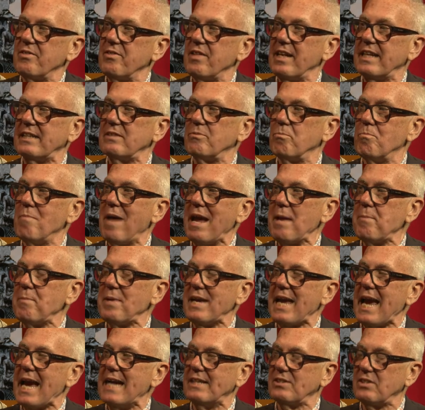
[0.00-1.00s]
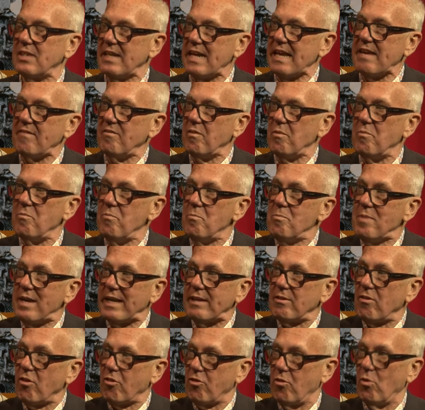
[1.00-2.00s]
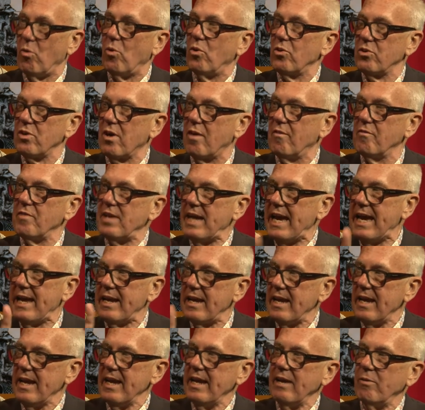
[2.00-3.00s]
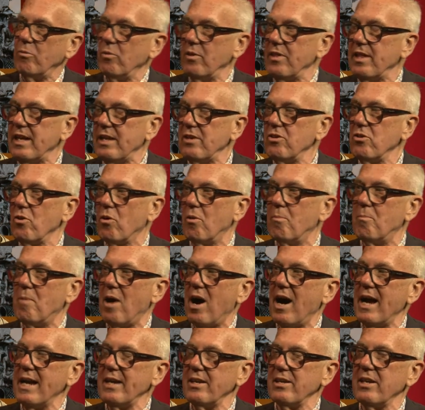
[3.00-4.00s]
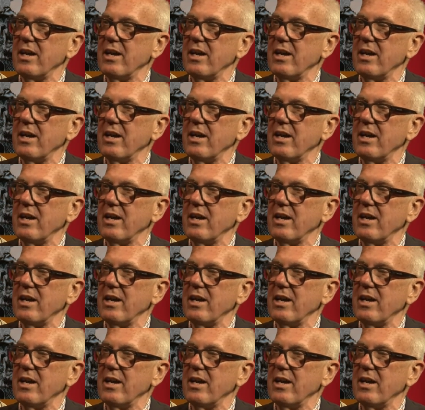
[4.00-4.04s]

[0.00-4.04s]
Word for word: that maybe hasn't even been thought of yet within your mind?